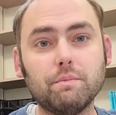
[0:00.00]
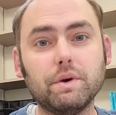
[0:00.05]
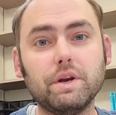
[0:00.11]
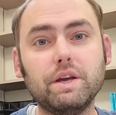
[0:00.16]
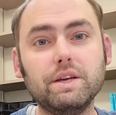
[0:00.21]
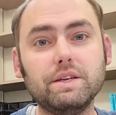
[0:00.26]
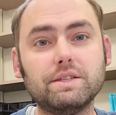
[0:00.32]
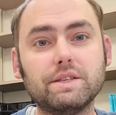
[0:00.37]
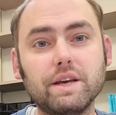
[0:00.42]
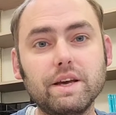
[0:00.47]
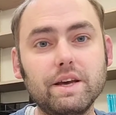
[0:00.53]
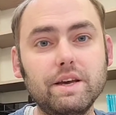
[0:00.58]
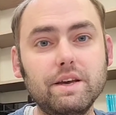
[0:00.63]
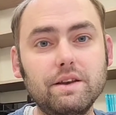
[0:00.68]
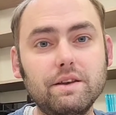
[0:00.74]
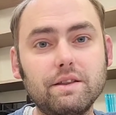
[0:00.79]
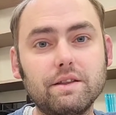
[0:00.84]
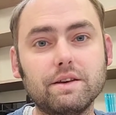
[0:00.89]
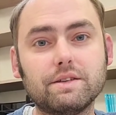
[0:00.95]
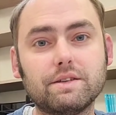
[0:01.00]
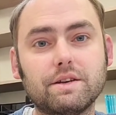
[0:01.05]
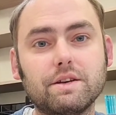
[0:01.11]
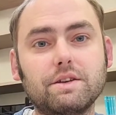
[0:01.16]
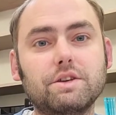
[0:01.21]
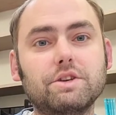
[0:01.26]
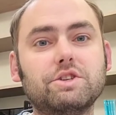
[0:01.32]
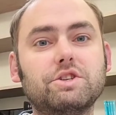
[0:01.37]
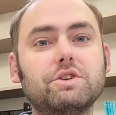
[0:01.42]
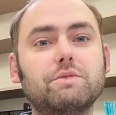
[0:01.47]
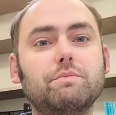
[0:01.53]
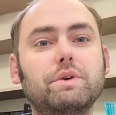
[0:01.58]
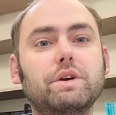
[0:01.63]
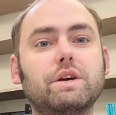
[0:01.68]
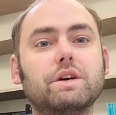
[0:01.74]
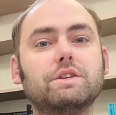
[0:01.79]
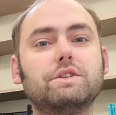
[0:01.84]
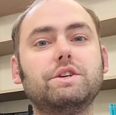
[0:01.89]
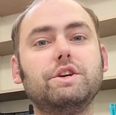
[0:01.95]
but he's in this condition
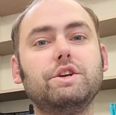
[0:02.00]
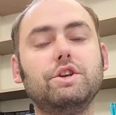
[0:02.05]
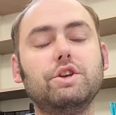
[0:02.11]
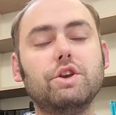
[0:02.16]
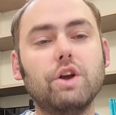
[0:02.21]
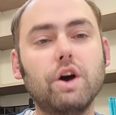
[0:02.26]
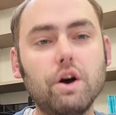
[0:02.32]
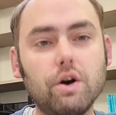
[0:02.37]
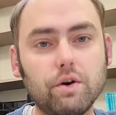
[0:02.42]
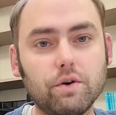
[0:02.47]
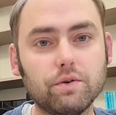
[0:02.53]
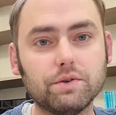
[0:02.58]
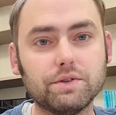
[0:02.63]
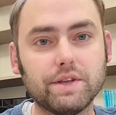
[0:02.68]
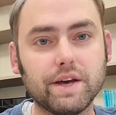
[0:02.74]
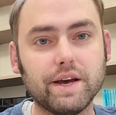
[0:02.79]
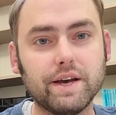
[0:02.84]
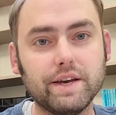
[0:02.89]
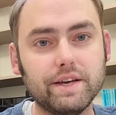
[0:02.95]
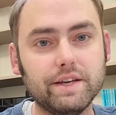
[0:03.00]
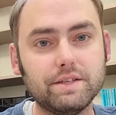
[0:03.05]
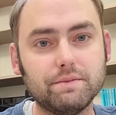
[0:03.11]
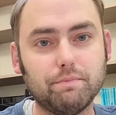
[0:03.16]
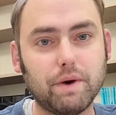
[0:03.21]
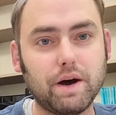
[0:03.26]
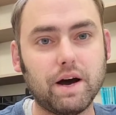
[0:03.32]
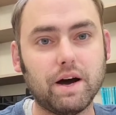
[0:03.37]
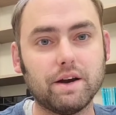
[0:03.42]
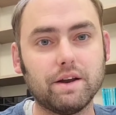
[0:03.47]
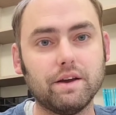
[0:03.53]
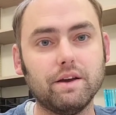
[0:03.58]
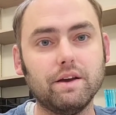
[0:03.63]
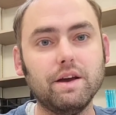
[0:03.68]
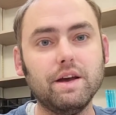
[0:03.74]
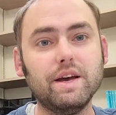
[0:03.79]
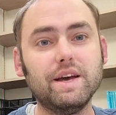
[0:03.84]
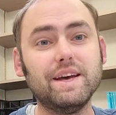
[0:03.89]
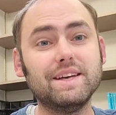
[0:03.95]
because he knows that his
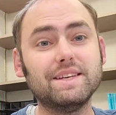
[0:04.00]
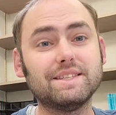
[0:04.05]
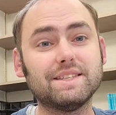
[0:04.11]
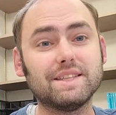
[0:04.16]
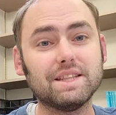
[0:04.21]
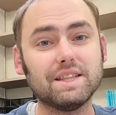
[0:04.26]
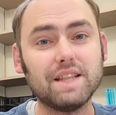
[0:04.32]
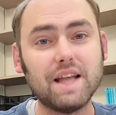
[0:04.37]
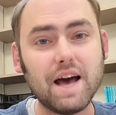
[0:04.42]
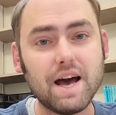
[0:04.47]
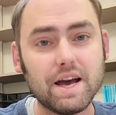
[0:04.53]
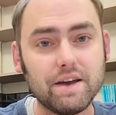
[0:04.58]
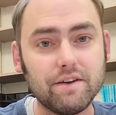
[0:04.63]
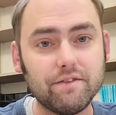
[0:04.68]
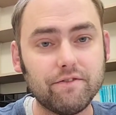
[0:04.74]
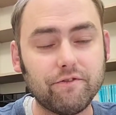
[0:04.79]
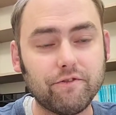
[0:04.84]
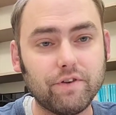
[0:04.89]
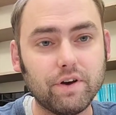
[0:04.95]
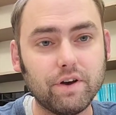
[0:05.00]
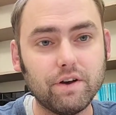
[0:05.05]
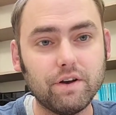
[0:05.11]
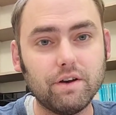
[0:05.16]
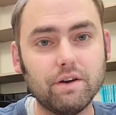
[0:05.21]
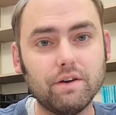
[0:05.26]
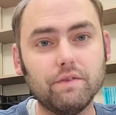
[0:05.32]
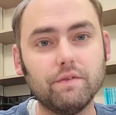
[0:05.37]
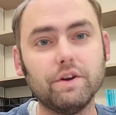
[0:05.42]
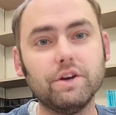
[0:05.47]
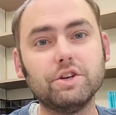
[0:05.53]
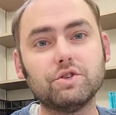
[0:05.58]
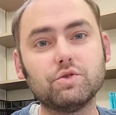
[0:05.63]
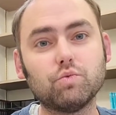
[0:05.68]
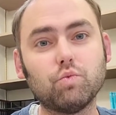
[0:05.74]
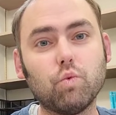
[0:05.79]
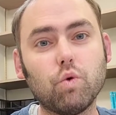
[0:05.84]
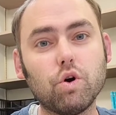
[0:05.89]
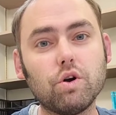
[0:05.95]
body, his life,
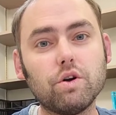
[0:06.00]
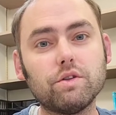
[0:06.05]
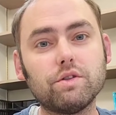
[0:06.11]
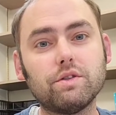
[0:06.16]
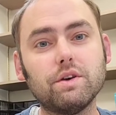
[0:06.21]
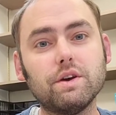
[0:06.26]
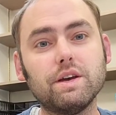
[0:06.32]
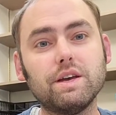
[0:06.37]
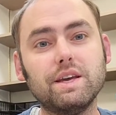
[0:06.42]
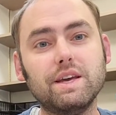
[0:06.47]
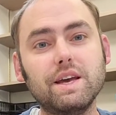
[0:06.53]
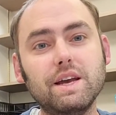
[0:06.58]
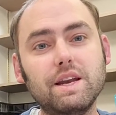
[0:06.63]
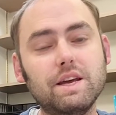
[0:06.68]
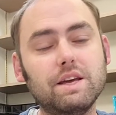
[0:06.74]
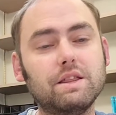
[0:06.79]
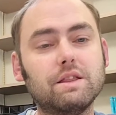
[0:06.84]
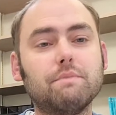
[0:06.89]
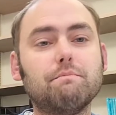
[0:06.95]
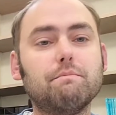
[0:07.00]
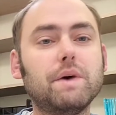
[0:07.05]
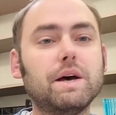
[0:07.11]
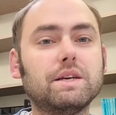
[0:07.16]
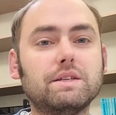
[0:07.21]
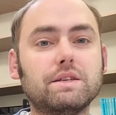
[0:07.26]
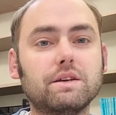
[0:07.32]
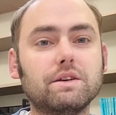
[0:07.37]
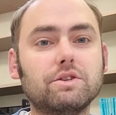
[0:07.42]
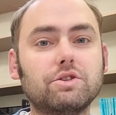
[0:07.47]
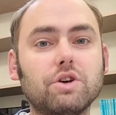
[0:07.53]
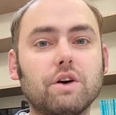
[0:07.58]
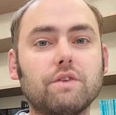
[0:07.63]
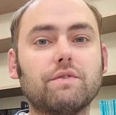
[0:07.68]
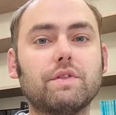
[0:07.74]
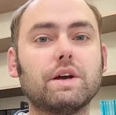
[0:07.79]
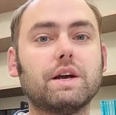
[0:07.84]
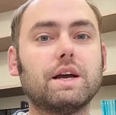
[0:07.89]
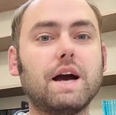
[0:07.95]
is worth getting the message
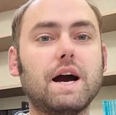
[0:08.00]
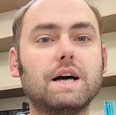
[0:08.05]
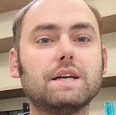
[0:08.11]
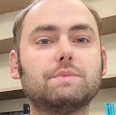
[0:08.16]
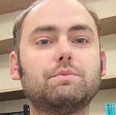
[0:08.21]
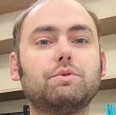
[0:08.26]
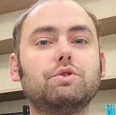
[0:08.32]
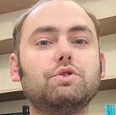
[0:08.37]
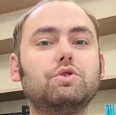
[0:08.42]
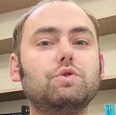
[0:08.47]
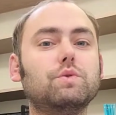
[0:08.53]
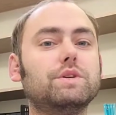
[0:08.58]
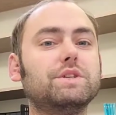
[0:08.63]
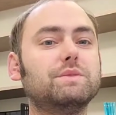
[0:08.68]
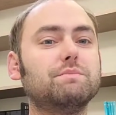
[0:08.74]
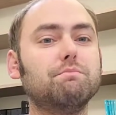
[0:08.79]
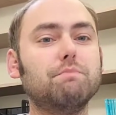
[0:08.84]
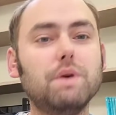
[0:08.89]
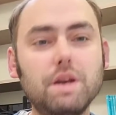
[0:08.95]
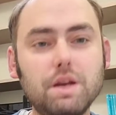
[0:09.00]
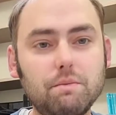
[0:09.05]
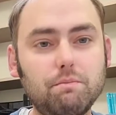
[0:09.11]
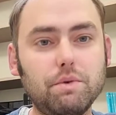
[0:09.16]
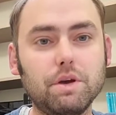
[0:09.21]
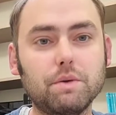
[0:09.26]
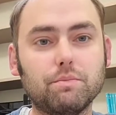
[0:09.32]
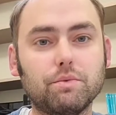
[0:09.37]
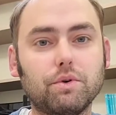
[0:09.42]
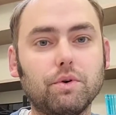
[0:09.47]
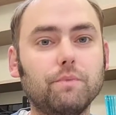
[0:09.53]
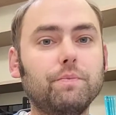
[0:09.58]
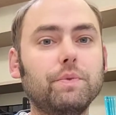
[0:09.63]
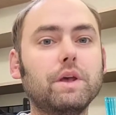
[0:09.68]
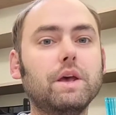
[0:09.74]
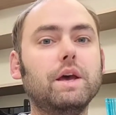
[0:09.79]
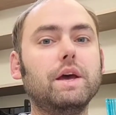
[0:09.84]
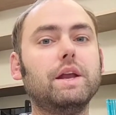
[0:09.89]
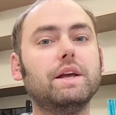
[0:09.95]
of the gospel to as many people
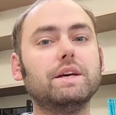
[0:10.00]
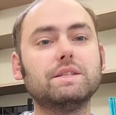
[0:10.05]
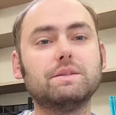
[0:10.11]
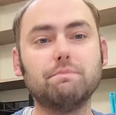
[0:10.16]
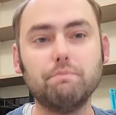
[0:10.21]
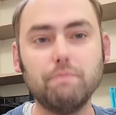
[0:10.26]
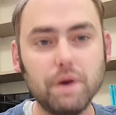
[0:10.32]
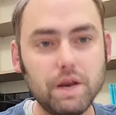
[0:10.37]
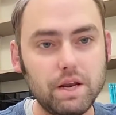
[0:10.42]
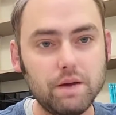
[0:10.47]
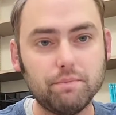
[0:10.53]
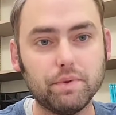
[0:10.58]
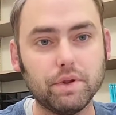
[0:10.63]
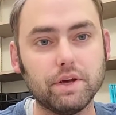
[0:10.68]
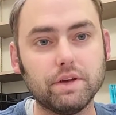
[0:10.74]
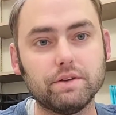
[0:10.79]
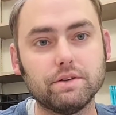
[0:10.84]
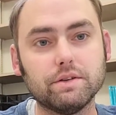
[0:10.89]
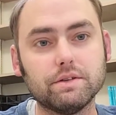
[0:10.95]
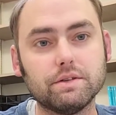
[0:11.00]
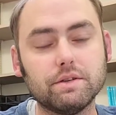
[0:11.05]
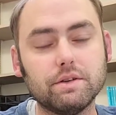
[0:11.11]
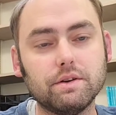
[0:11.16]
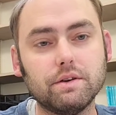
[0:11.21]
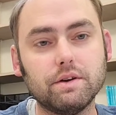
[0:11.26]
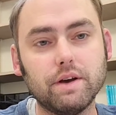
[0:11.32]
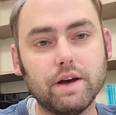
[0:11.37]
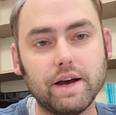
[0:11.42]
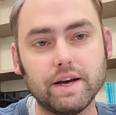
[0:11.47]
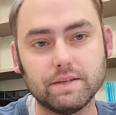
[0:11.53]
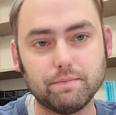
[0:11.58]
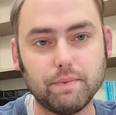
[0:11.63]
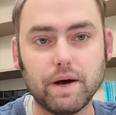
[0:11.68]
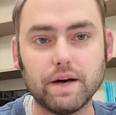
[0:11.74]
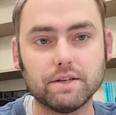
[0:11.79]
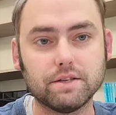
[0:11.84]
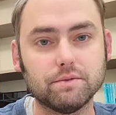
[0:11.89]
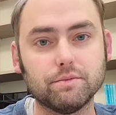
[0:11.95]
in as many places as
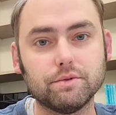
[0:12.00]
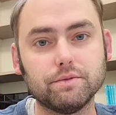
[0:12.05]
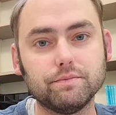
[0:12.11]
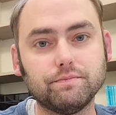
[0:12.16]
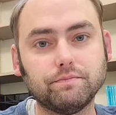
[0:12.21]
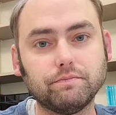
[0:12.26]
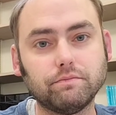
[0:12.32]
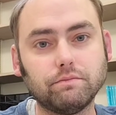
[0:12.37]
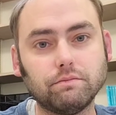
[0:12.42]
possible.